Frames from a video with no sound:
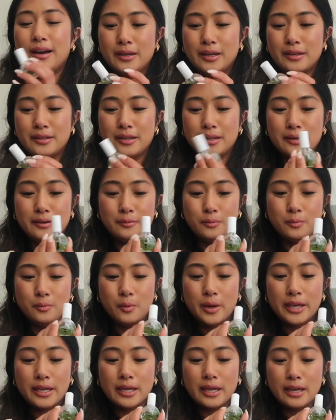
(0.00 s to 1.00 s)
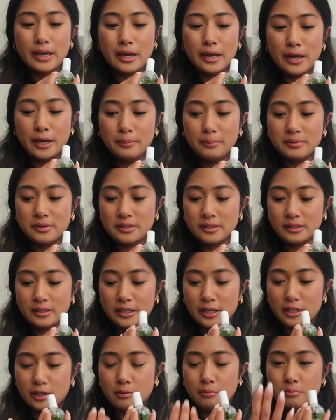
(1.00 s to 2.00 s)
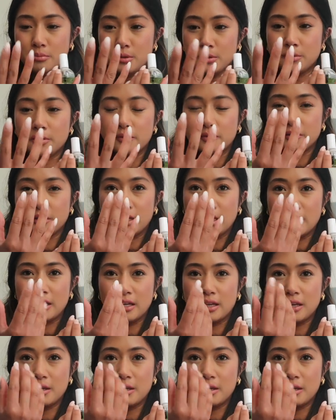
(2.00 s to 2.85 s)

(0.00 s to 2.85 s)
and then waking up to like beautifully